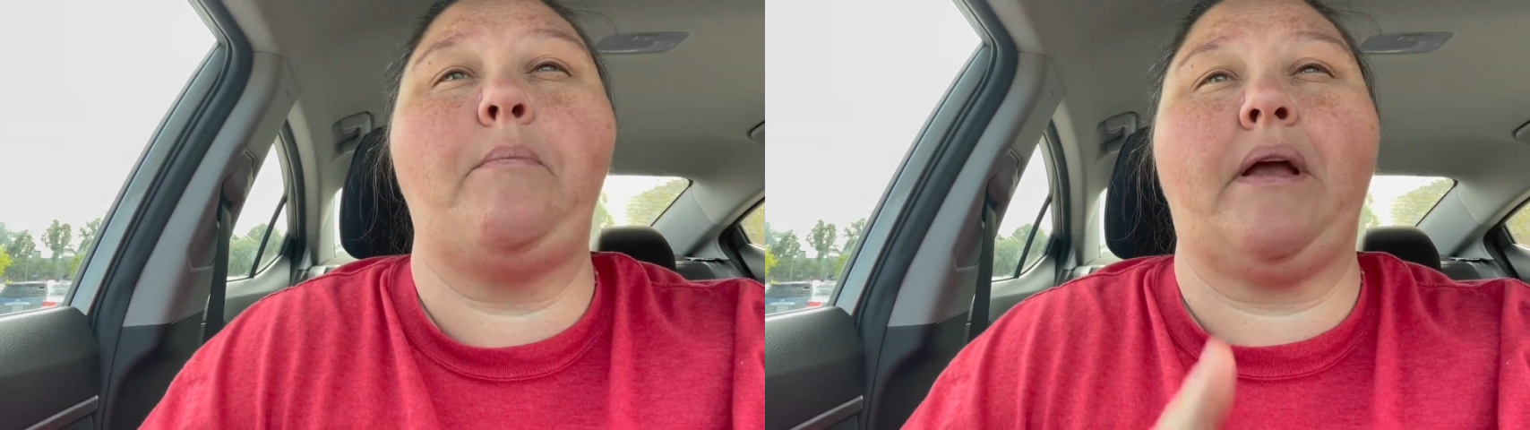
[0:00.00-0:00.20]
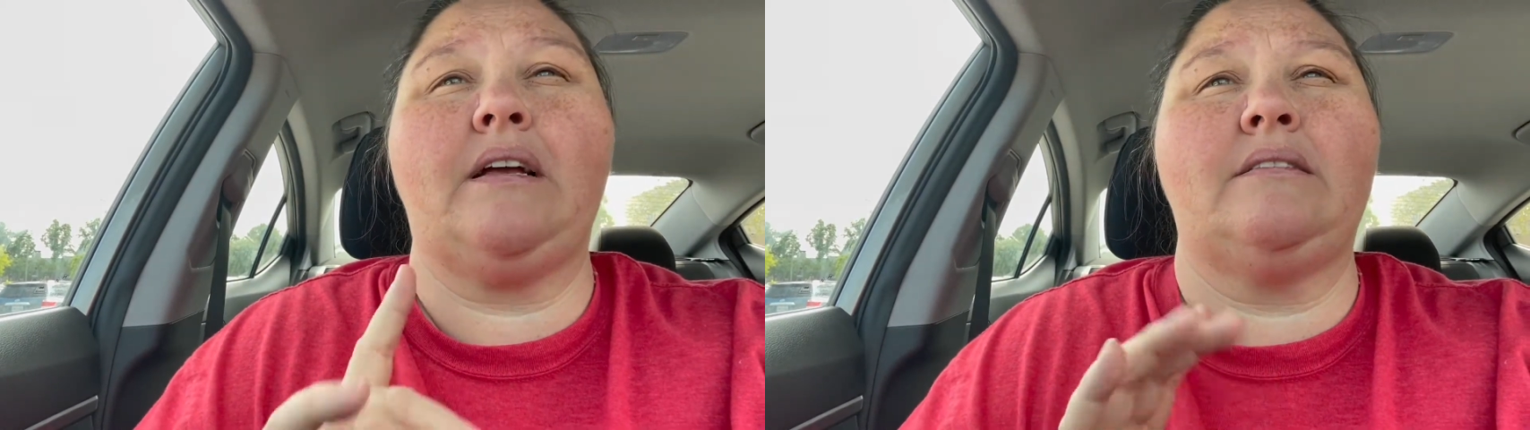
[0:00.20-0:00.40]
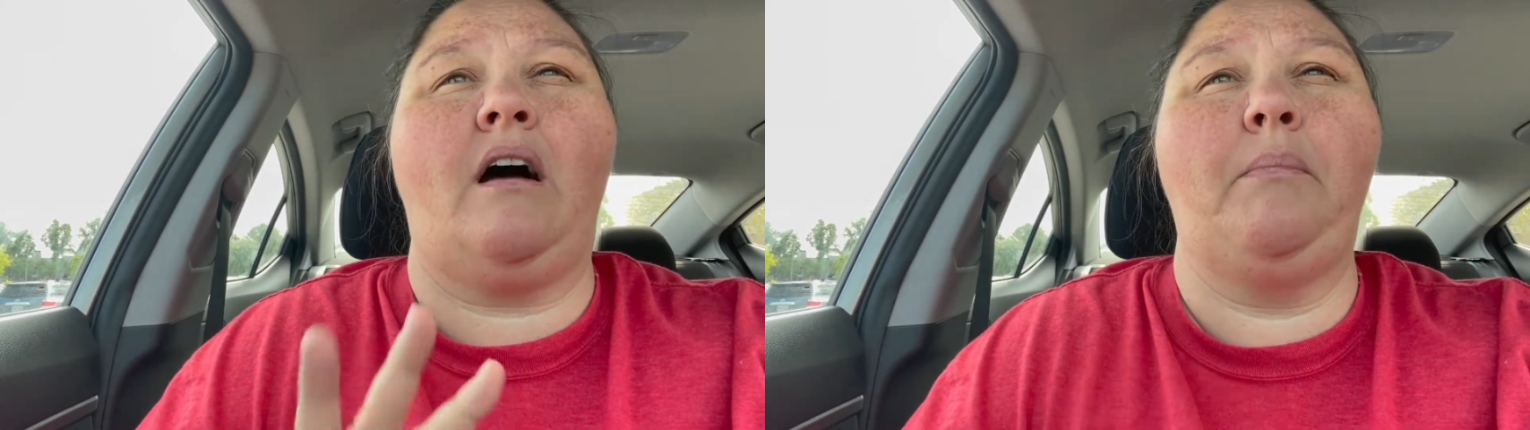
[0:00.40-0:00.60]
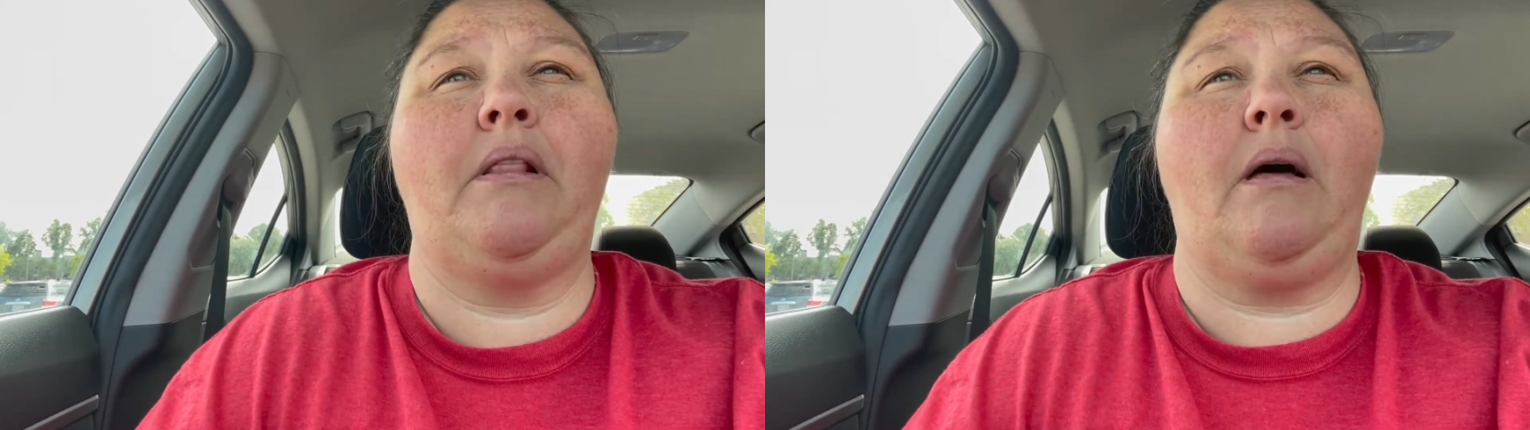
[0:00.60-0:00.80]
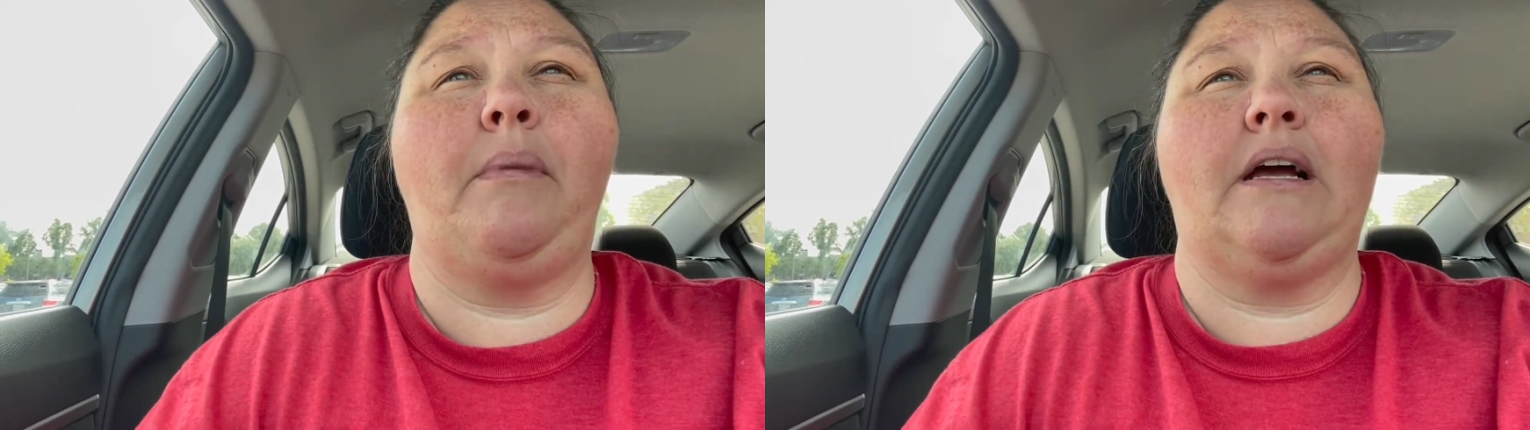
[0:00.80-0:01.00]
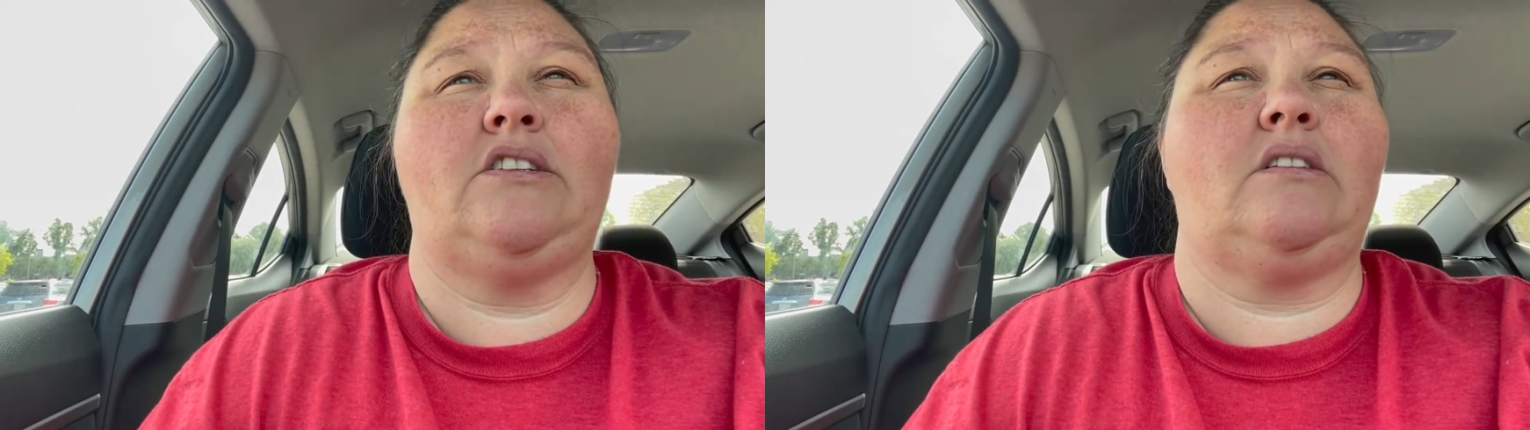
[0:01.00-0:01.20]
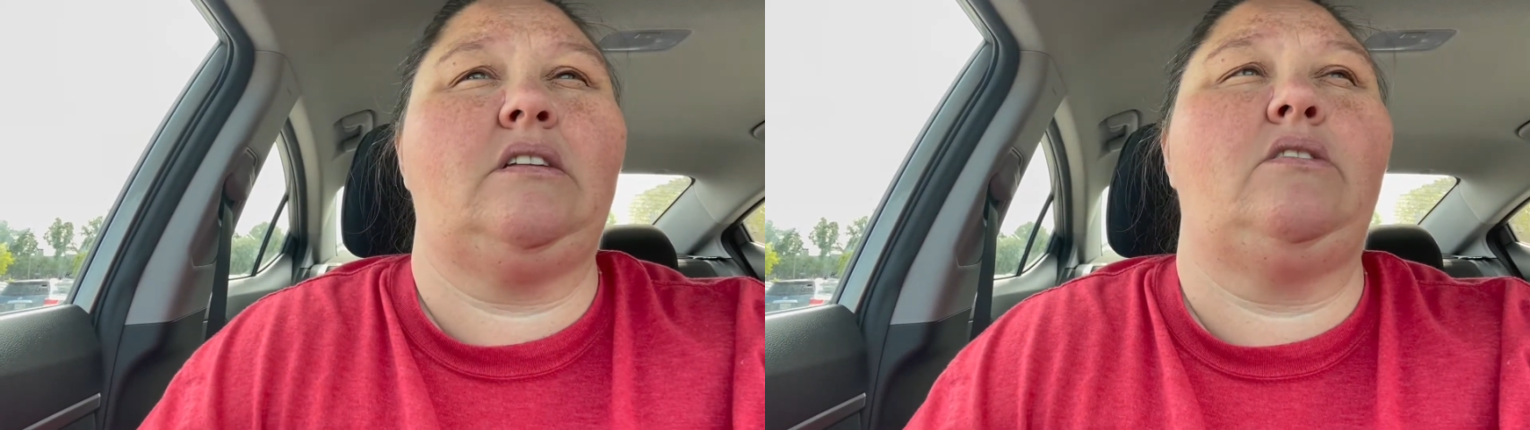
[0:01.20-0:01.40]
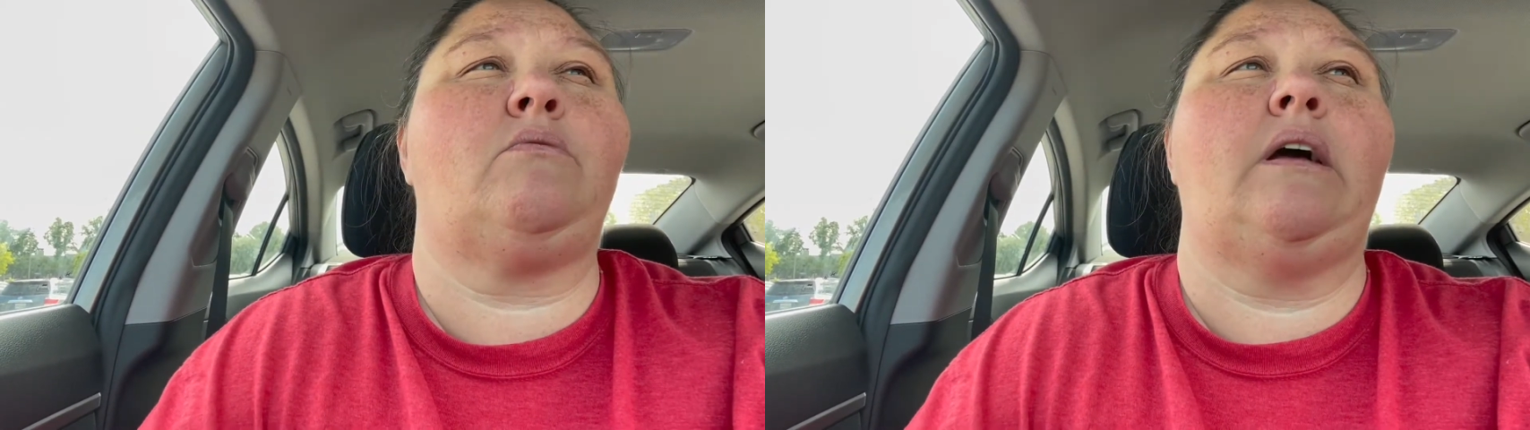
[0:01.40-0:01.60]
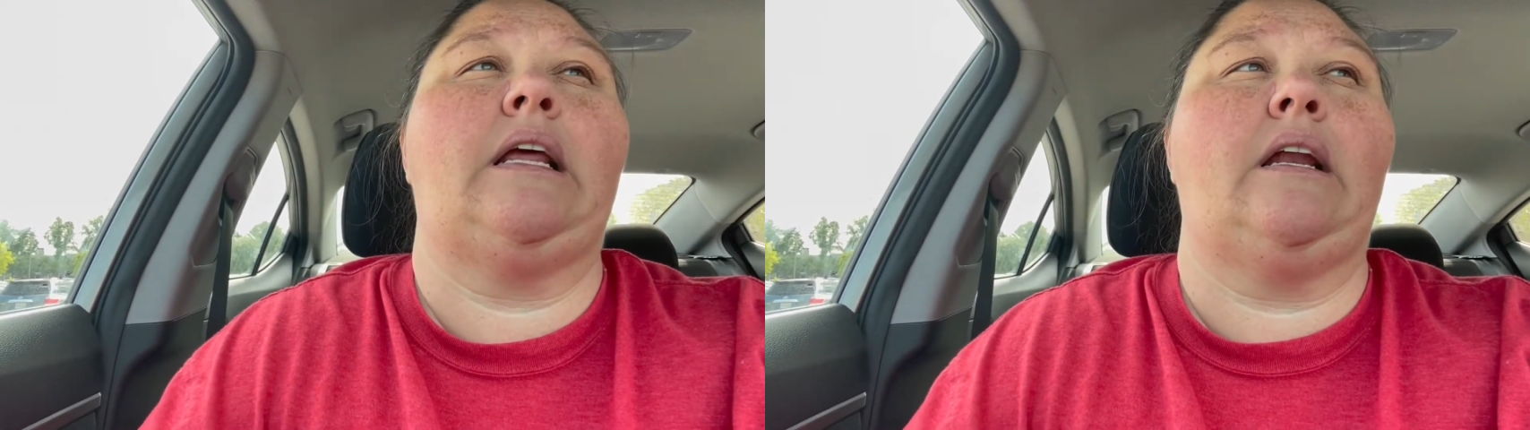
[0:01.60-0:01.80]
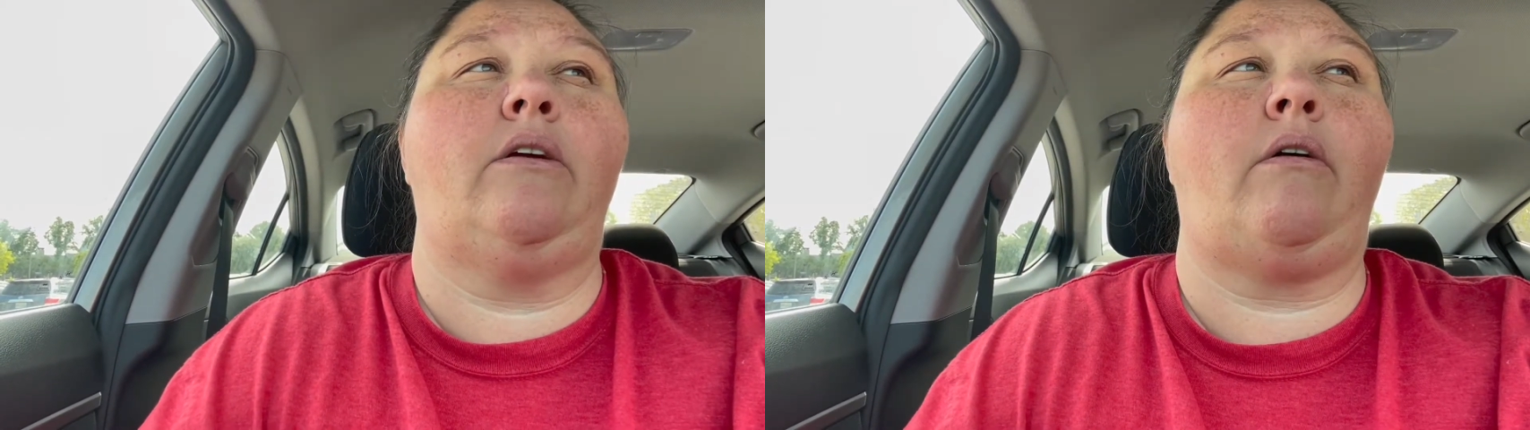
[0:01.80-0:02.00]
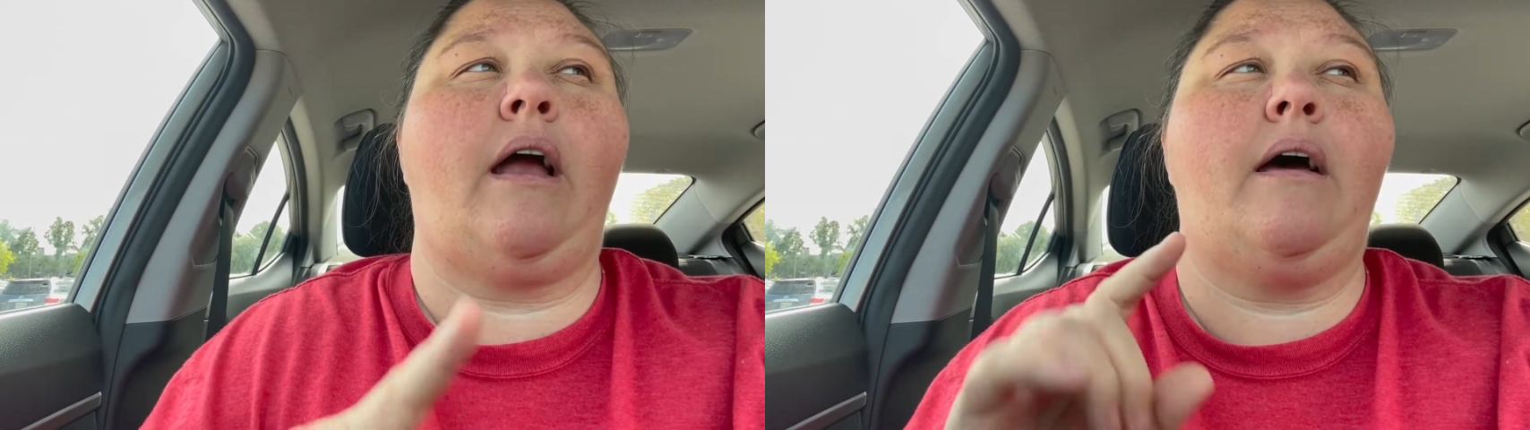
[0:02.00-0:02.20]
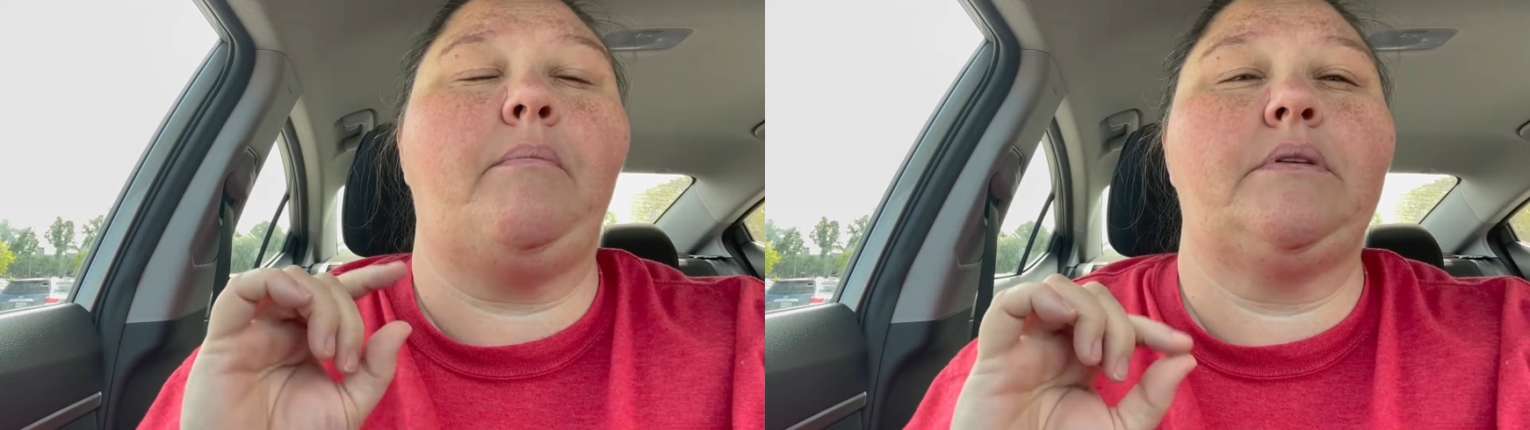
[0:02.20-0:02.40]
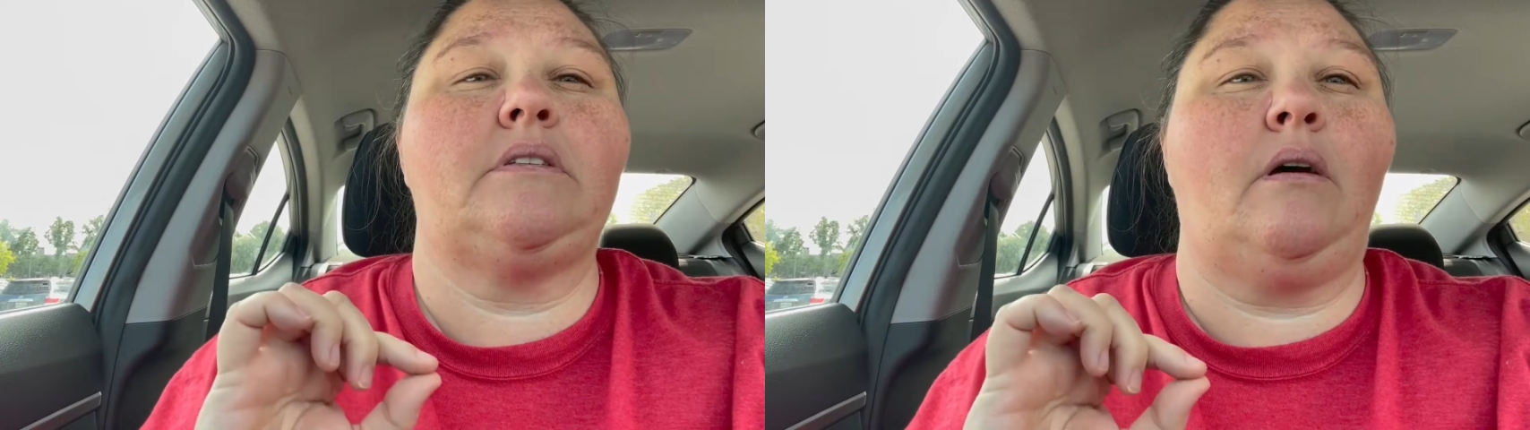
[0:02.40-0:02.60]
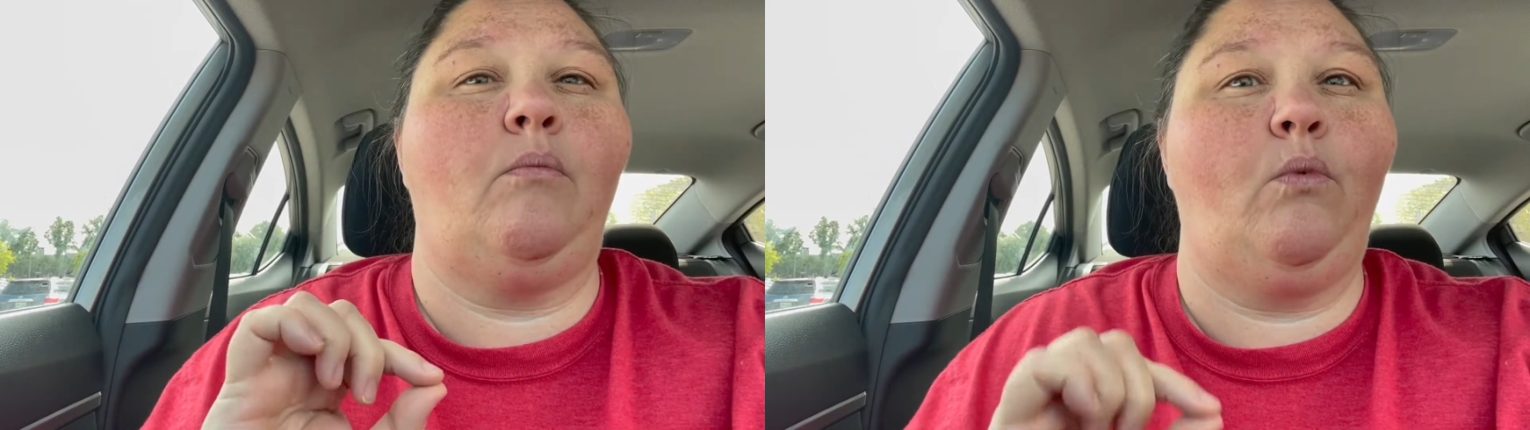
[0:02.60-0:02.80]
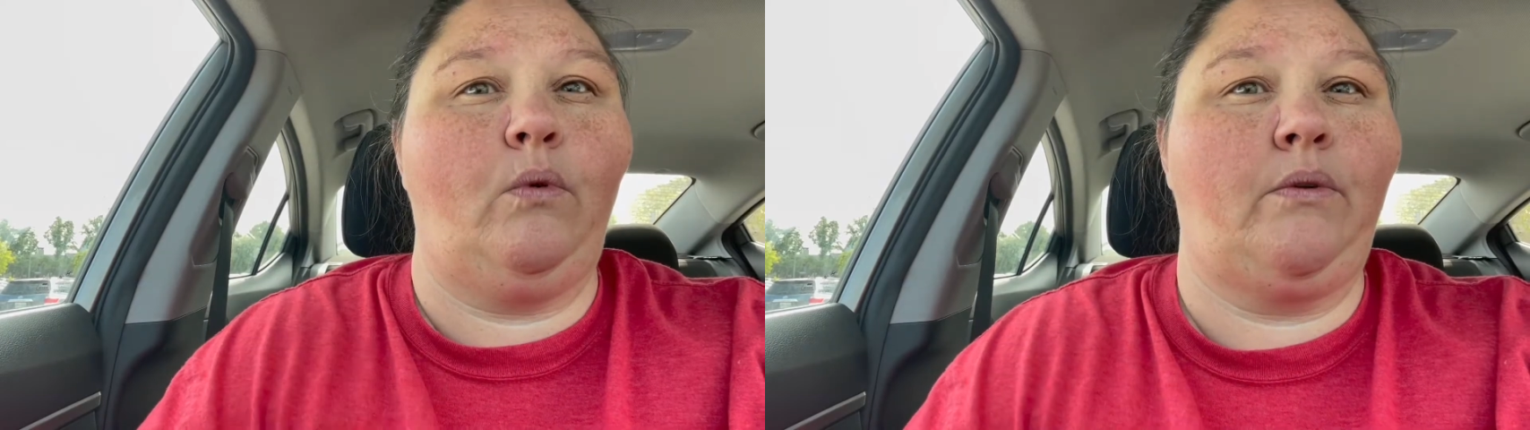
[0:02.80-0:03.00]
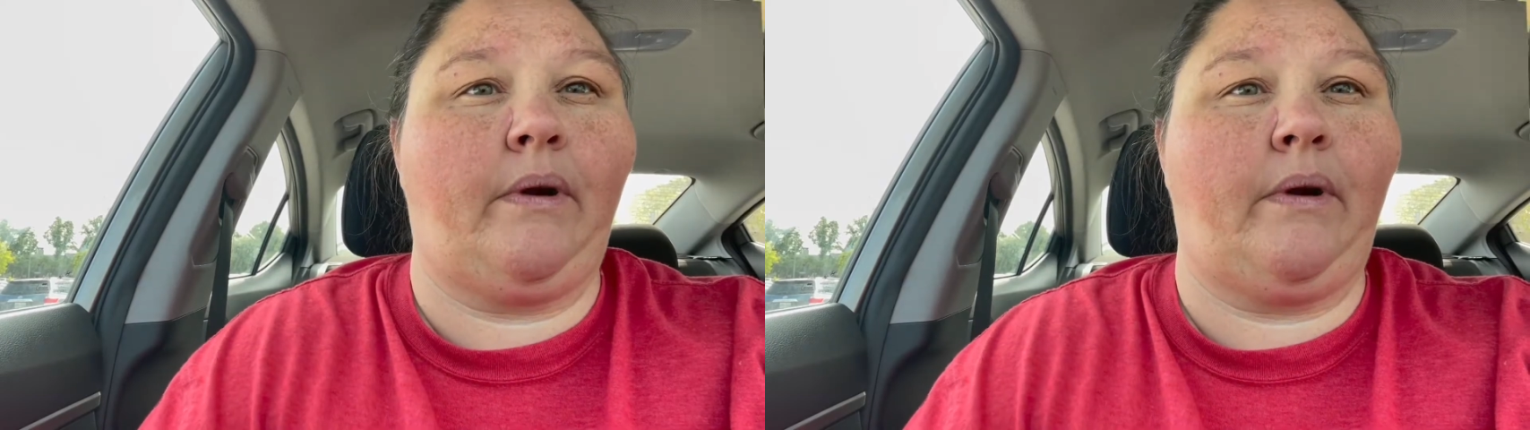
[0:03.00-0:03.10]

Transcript: because Hobby Lobby, I just need to run in and grab some wood